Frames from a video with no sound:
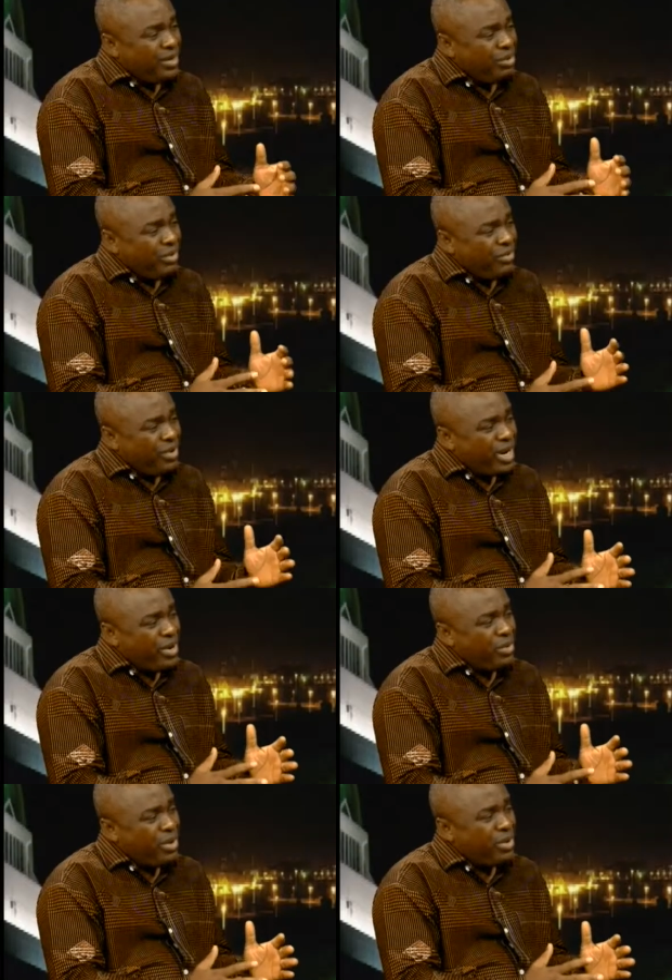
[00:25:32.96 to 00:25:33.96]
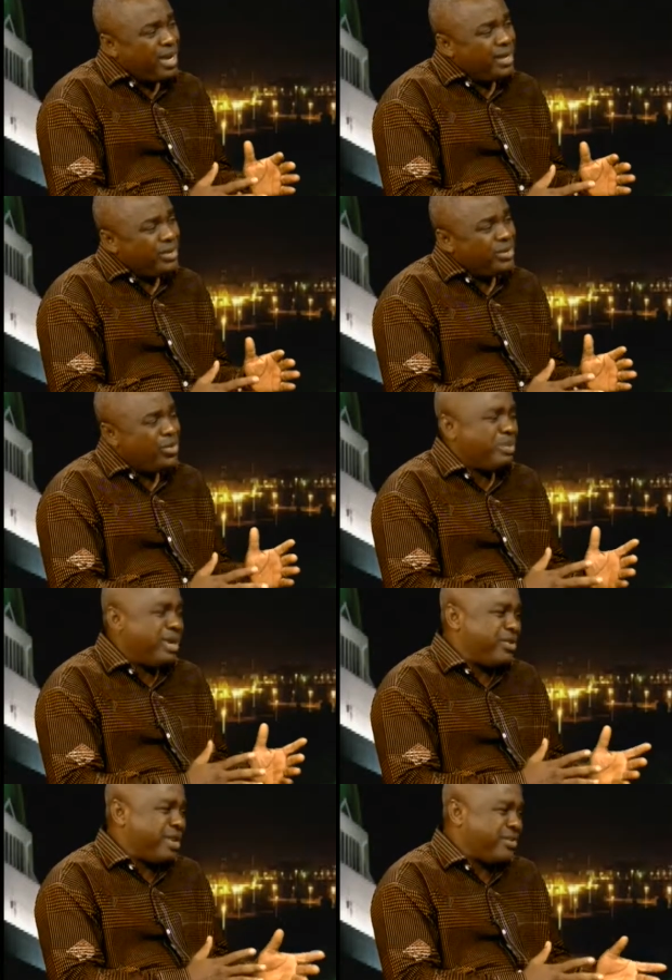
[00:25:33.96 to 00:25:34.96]
before now we're looking at just
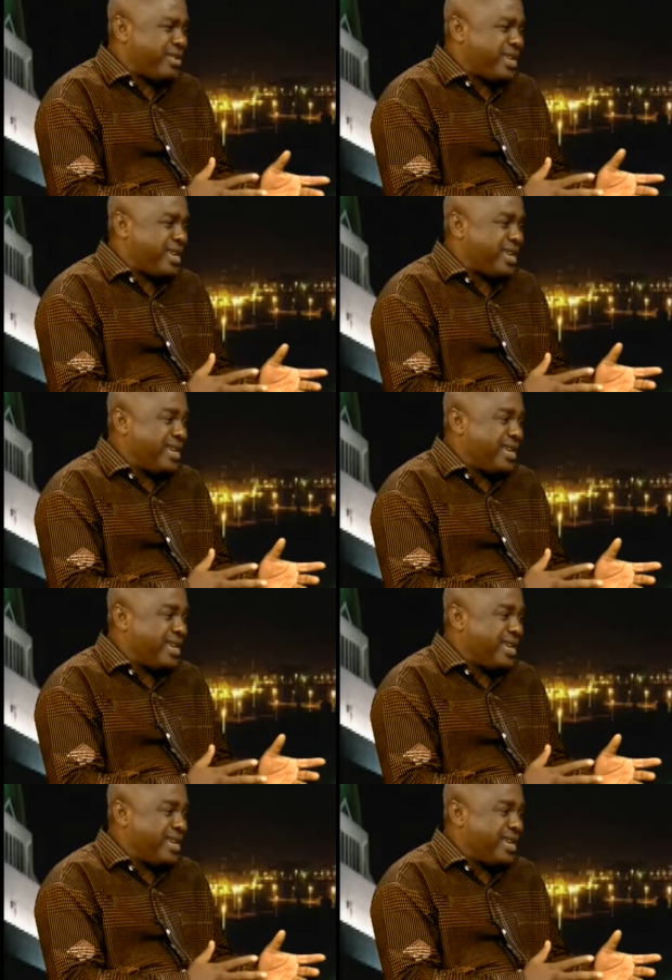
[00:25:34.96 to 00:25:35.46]
human trafficking,